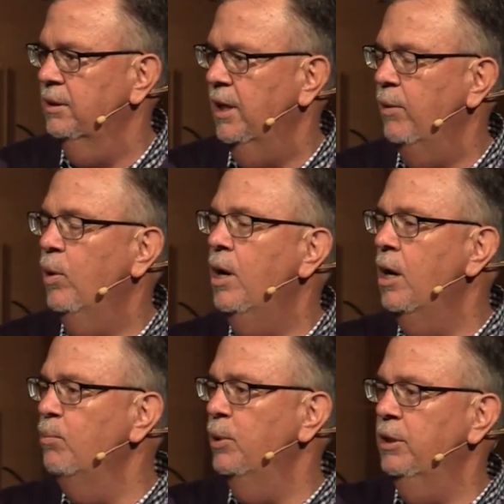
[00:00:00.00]
I will
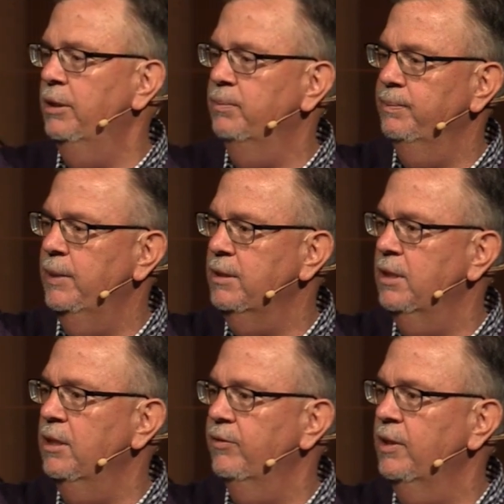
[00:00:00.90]
humble
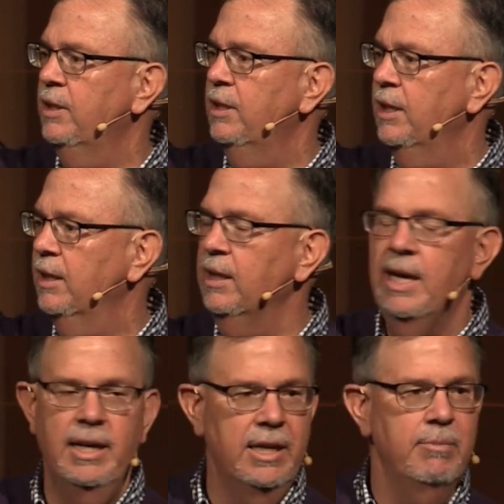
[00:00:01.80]
myself and
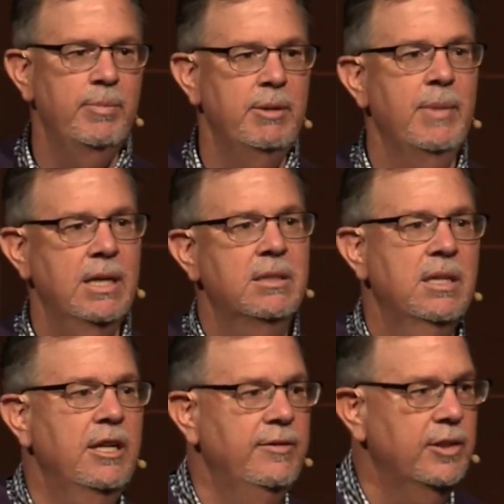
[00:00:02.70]
let him be my
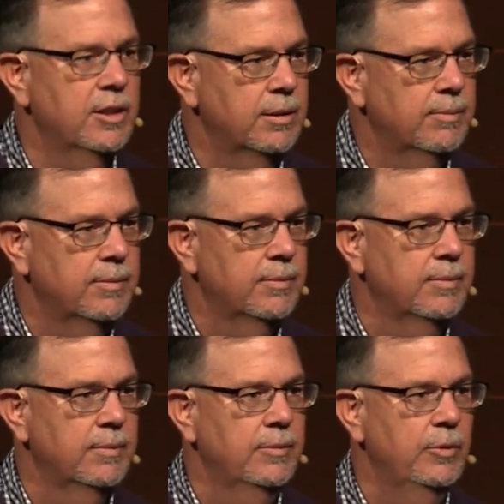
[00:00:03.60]
Savior
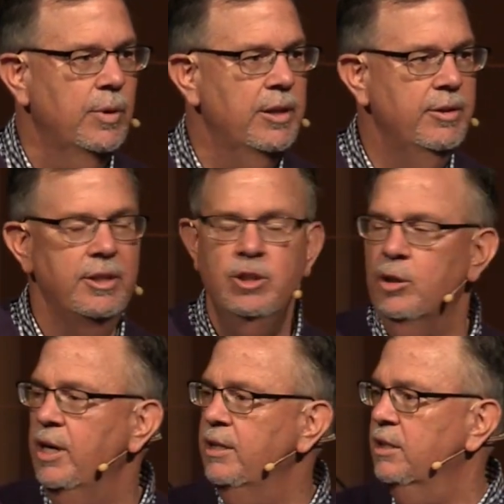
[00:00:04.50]
rather than
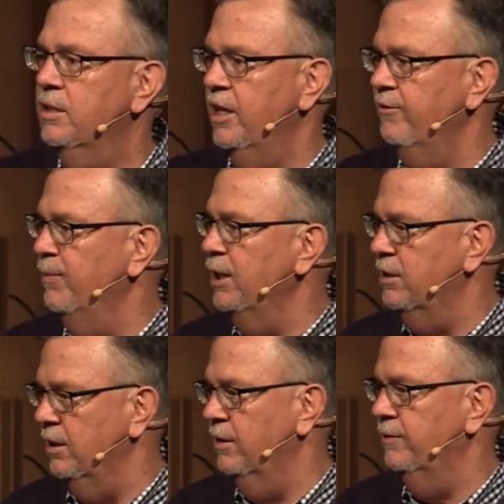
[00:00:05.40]
trying to save
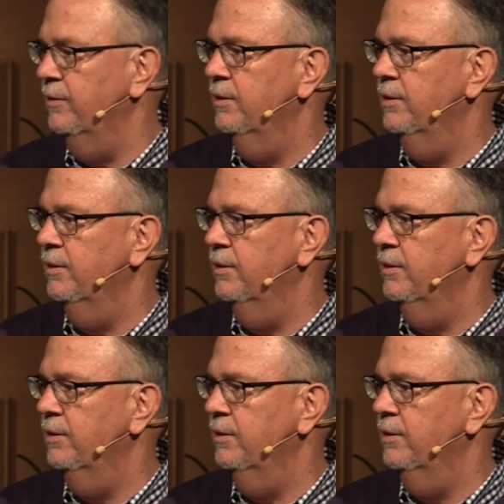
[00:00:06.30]
myself.